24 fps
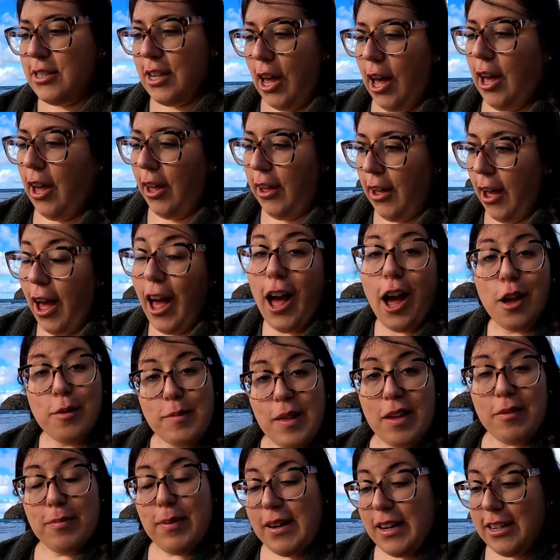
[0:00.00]
So I
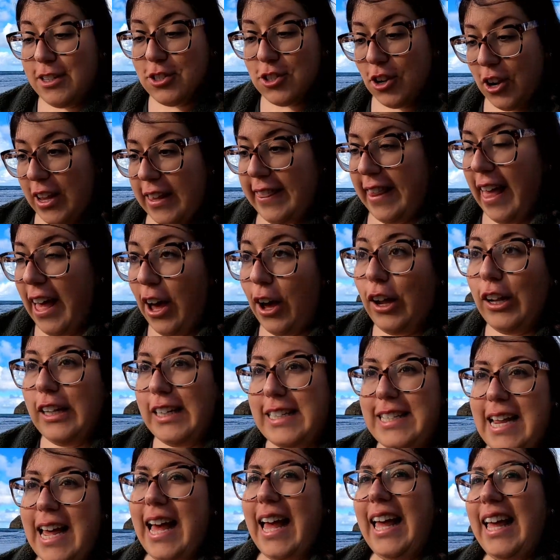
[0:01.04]
hope they've been enjoying their
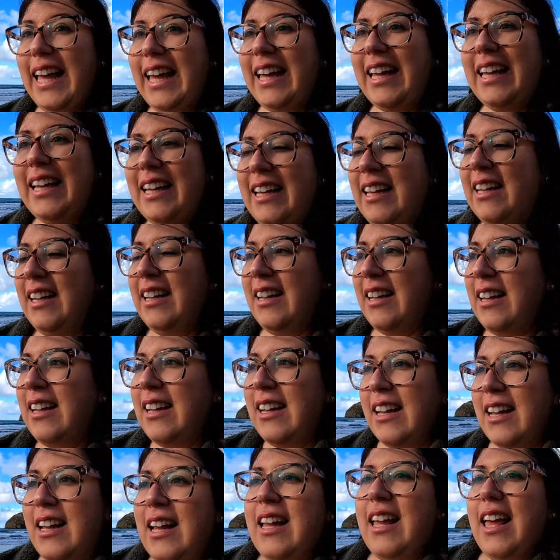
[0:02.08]
holiday
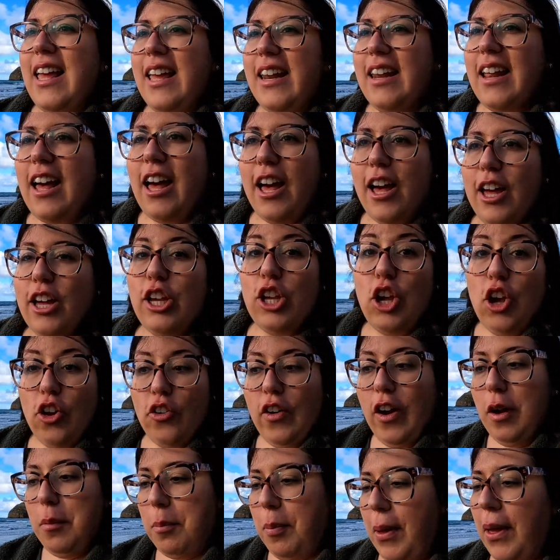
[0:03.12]
in
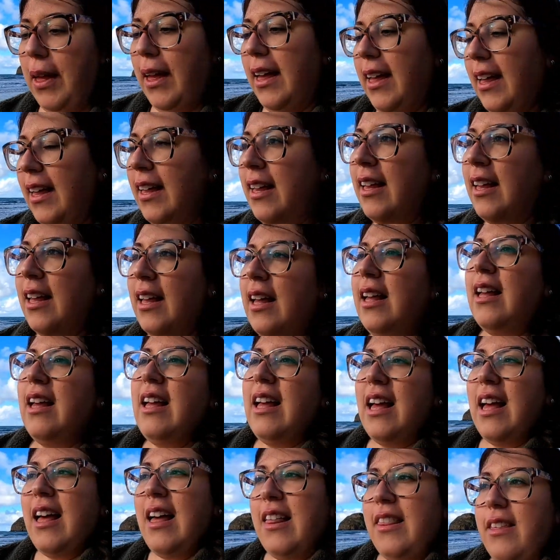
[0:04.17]
Europe.
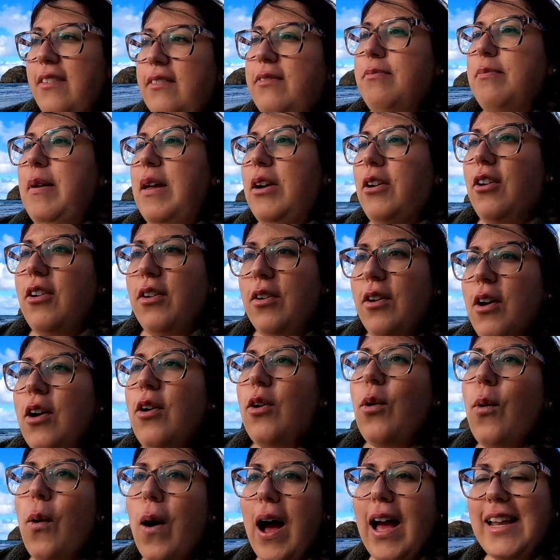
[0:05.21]
They've been on
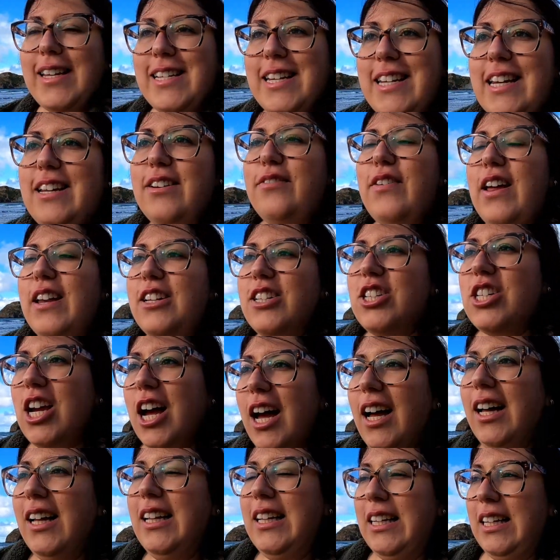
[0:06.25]
quite an
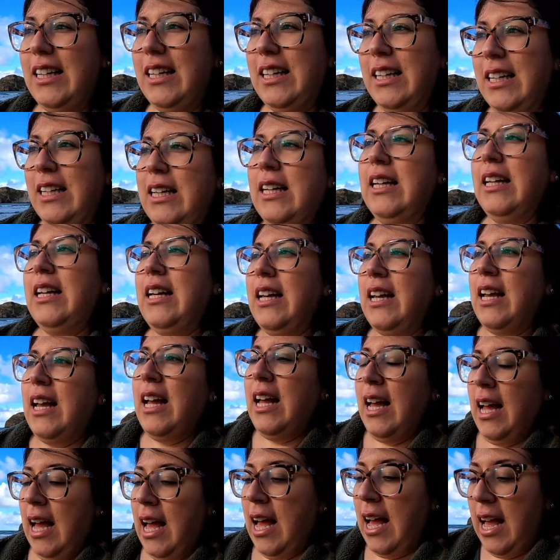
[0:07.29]
adventure,
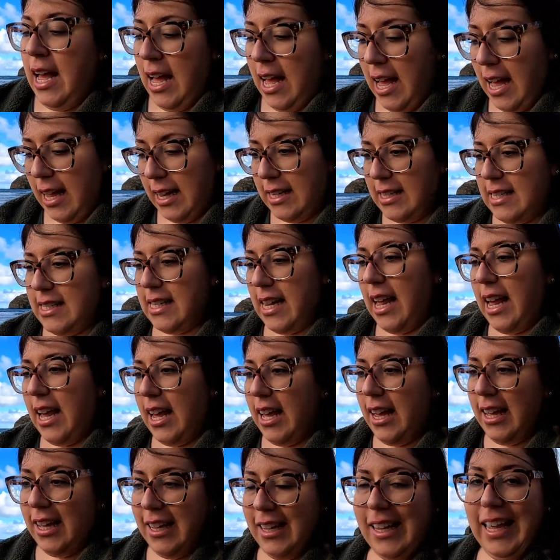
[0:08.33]
and
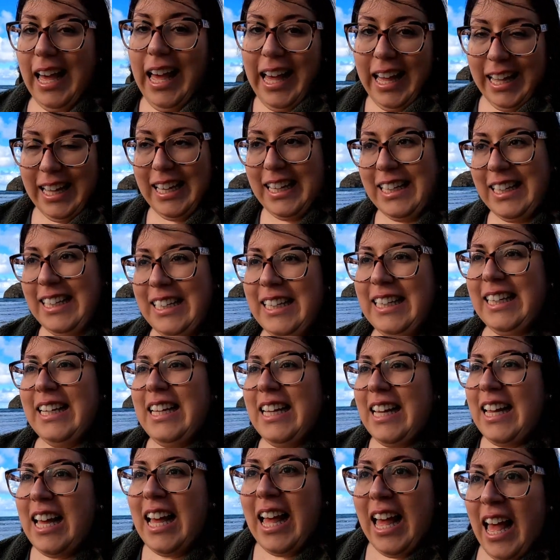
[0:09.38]
yeah,
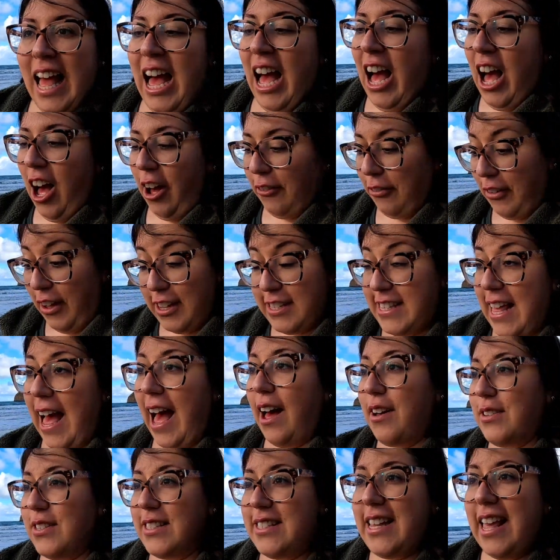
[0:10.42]
our first
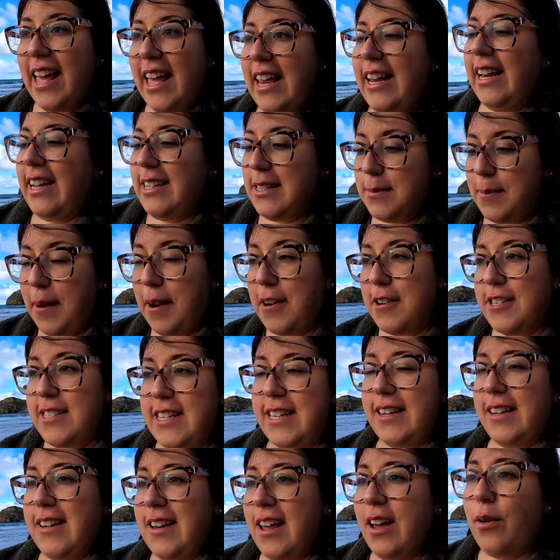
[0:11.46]
house sitting
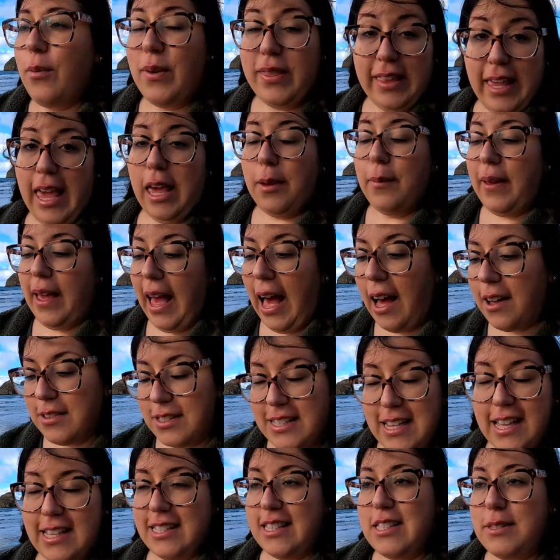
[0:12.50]
experiencing with Kiwi
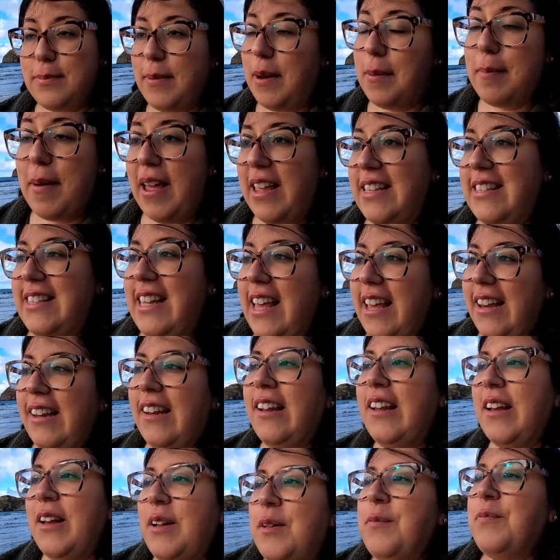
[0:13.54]
House Sitters has been
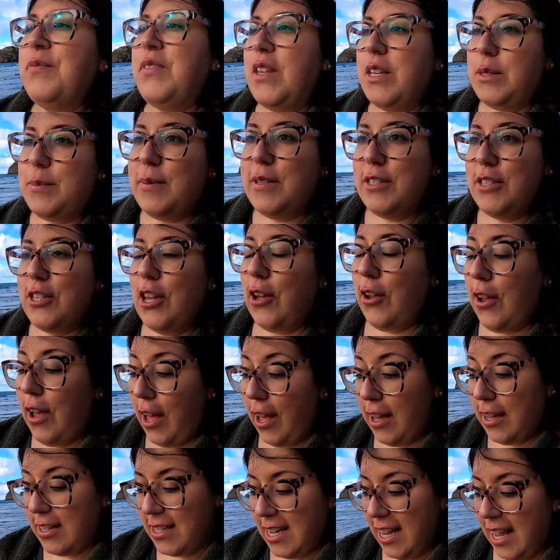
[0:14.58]
amazing. It's been so
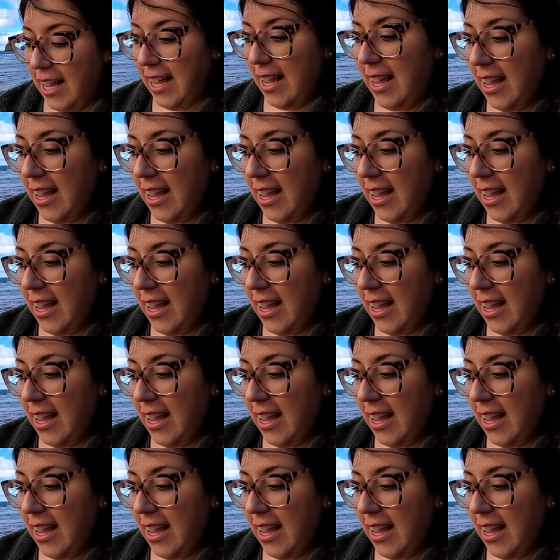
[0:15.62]
good.